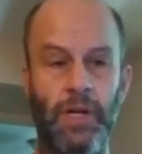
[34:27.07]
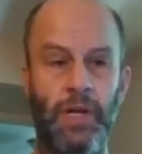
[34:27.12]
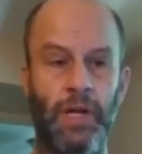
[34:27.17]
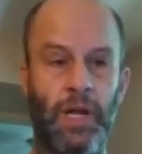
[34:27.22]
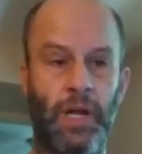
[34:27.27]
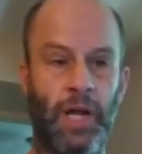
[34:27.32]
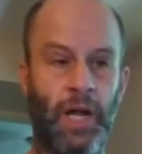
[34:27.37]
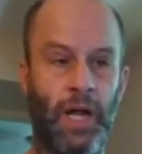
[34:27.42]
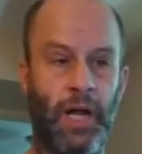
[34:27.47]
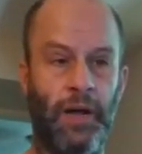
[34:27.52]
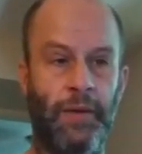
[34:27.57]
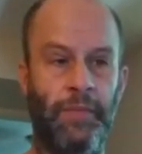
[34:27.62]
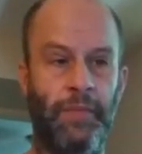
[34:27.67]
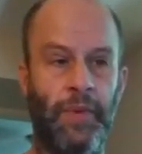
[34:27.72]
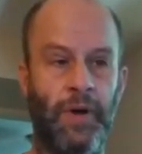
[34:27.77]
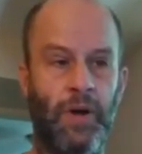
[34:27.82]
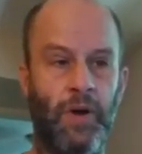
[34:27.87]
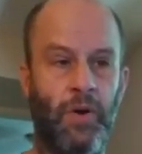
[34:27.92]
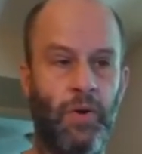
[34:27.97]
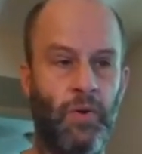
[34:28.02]
um,
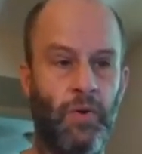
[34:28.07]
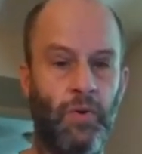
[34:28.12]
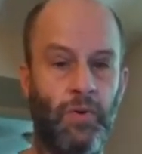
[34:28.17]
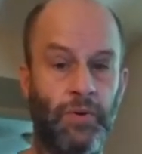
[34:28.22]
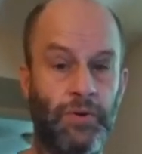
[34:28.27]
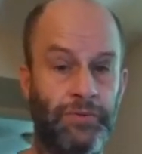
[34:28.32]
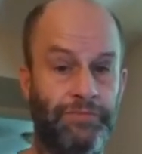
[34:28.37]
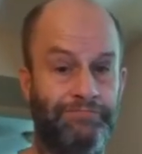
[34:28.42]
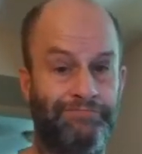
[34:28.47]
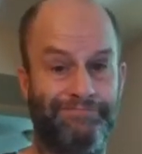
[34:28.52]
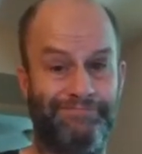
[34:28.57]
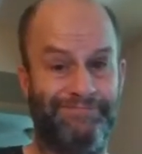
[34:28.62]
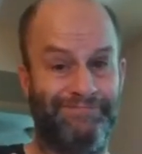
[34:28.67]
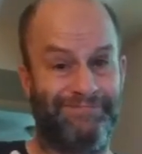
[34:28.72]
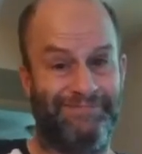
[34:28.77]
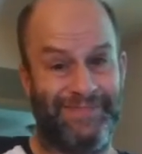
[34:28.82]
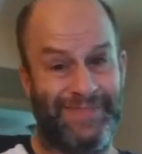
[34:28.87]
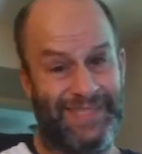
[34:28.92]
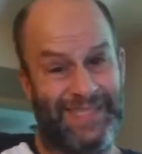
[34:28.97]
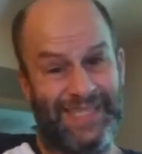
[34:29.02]
or
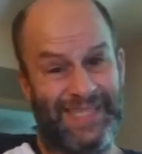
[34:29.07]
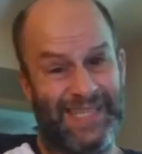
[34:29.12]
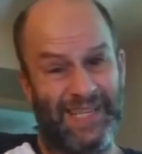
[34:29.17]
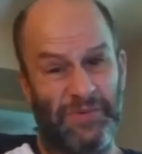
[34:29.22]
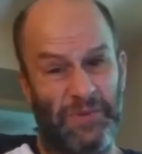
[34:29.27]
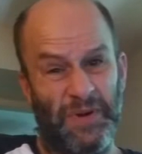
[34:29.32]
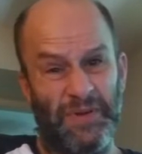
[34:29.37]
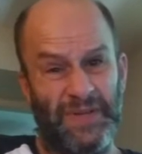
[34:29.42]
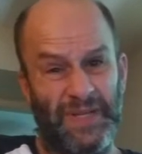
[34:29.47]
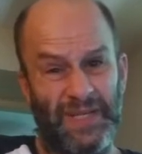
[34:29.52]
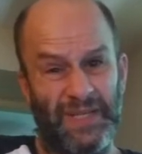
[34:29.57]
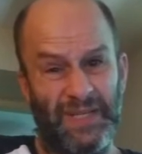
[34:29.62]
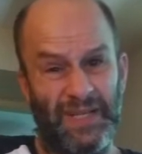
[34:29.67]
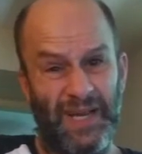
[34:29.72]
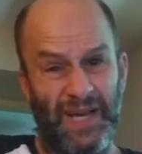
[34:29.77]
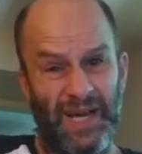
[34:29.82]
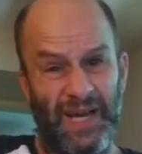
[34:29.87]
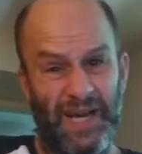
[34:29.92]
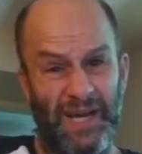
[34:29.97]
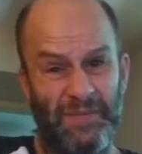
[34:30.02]
just get rid of it,
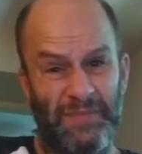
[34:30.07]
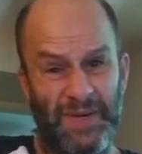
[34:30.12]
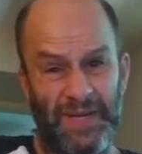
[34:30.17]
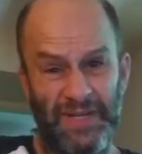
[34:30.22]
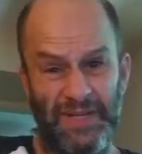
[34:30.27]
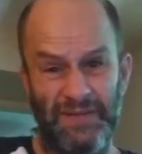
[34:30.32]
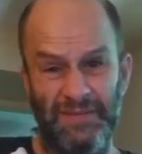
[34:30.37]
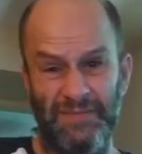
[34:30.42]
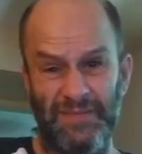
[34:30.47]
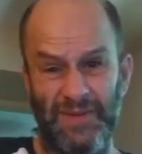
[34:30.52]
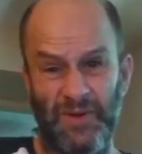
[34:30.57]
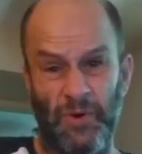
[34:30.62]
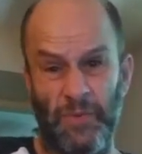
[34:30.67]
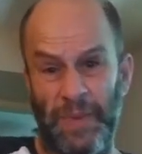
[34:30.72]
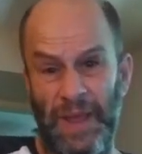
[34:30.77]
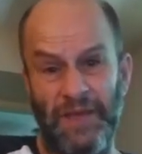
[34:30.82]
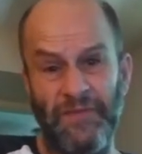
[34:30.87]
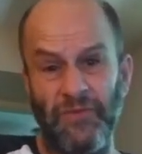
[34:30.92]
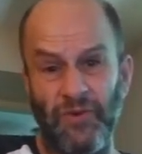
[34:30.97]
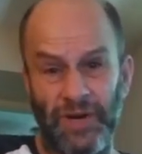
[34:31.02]
uh, but or
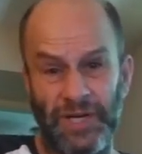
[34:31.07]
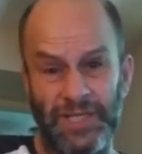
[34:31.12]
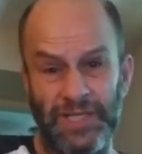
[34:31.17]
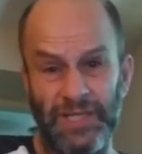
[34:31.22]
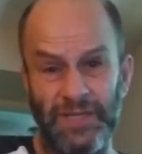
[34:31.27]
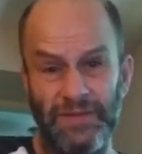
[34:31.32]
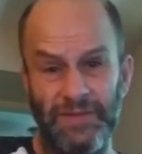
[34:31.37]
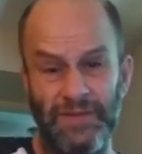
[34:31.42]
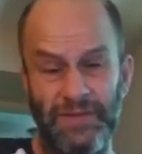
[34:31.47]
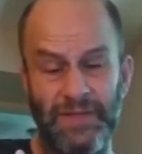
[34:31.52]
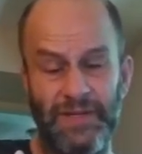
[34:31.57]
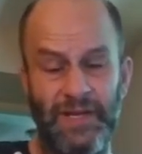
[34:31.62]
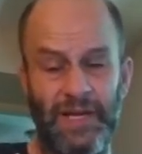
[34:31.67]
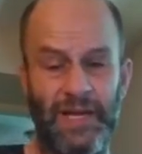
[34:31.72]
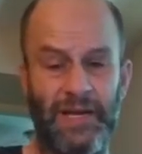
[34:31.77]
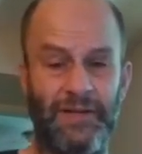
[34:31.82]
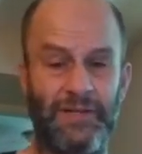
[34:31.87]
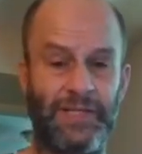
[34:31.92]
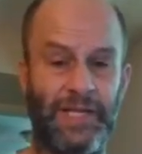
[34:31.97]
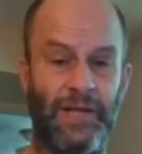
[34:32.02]
pay for it.
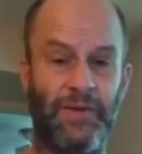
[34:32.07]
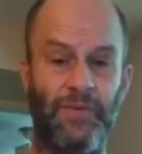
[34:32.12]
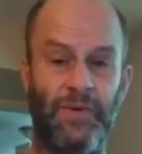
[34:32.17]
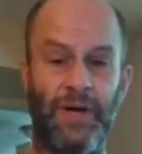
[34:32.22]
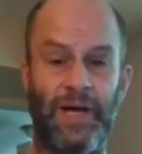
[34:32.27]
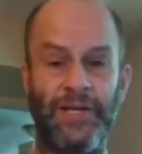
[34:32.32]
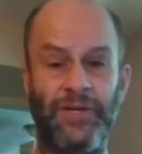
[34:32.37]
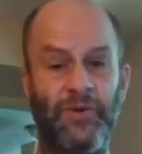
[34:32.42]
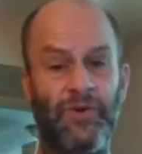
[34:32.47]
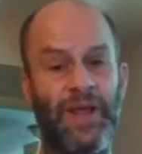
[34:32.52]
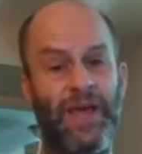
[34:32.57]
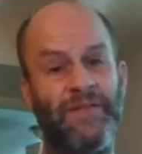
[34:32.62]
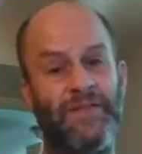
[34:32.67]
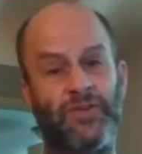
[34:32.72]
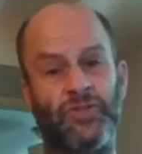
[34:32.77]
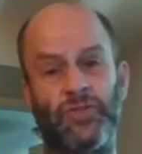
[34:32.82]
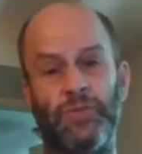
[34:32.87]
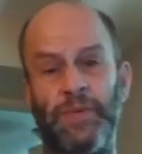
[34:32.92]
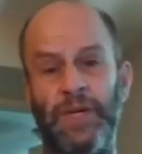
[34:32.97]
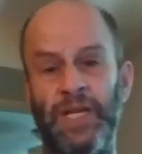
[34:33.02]
And I was like, "Well, I don't have
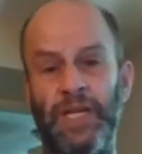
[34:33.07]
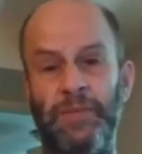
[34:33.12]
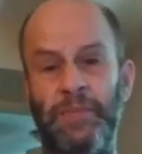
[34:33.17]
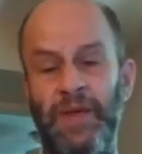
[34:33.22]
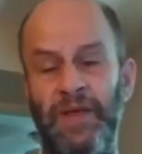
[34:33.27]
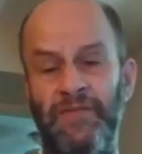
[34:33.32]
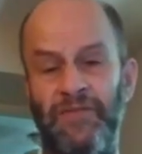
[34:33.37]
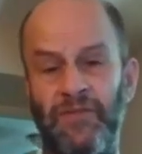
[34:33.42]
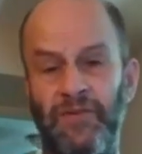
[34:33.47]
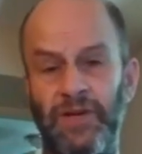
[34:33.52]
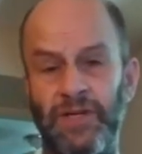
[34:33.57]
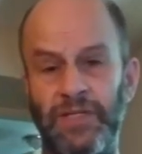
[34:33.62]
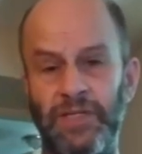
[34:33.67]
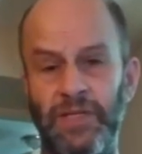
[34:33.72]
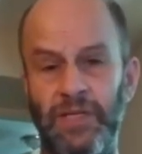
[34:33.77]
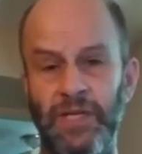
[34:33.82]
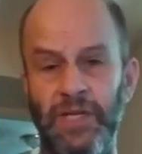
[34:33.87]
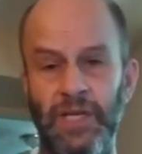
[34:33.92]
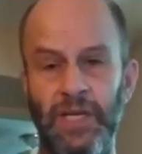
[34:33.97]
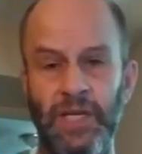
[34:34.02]
extra money to pay for it,"
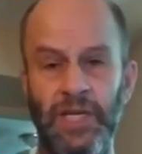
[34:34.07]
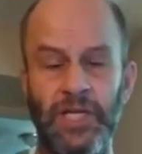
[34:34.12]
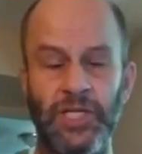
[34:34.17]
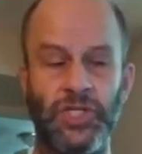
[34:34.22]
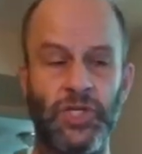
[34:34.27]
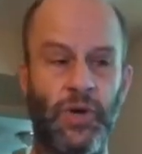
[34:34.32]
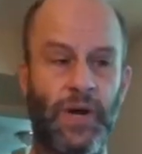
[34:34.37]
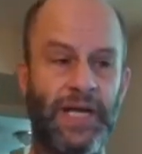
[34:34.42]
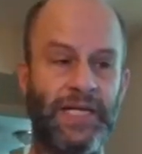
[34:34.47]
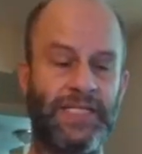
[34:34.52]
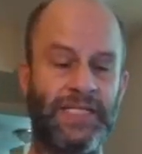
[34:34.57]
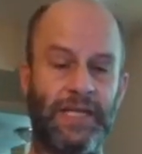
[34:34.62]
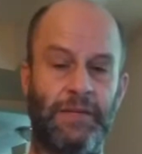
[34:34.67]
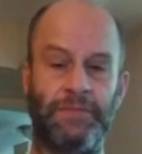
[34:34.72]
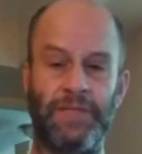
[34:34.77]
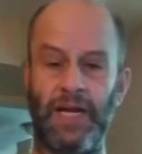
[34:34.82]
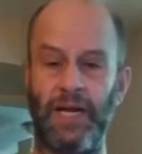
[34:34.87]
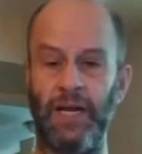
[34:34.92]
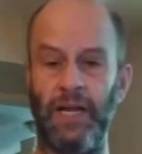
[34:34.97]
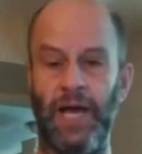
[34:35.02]
so I
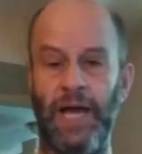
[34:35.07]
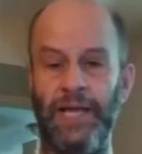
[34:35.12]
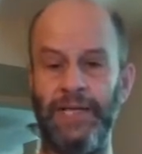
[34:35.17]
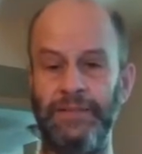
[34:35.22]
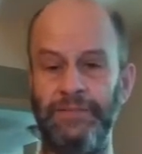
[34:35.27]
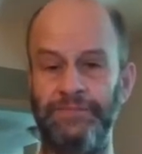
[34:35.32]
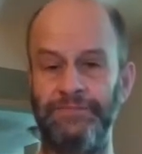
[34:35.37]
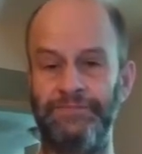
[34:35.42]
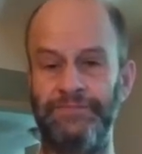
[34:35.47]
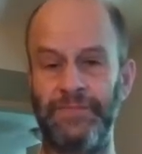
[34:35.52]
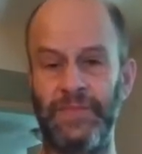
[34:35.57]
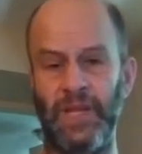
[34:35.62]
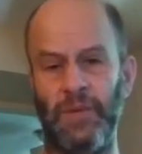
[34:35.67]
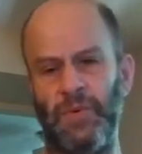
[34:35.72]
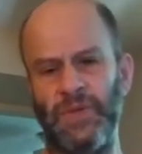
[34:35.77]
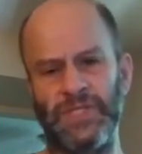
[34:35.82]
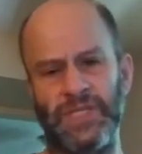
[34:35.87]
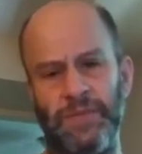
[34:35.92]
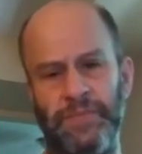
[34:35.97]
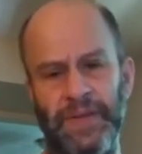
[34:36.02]
stepped out of line. It
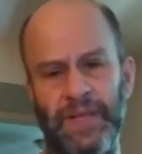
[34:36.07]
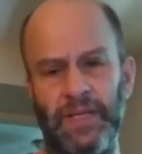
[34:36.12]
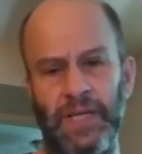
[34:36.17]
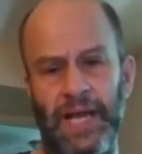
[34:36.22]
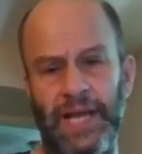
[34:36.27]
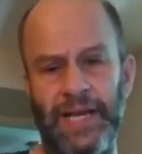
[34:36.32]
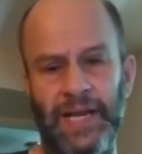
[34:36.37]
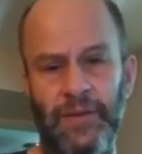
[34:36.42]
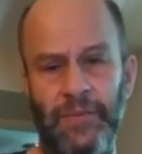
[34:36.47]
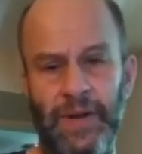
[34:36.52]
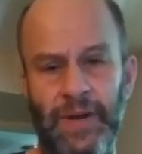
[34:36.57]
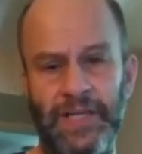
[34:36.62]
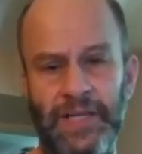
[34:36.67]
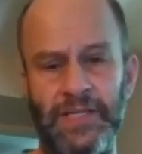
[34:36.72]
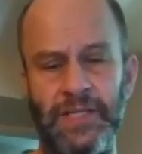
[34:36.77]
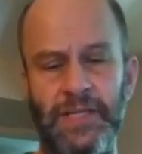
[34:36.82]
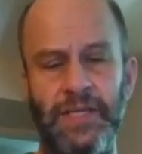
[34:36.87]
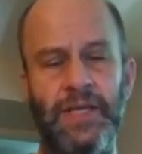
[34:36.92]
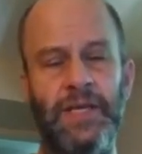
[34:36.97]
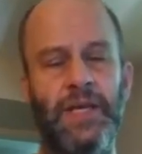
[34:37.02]
wasn't a big line, anyways,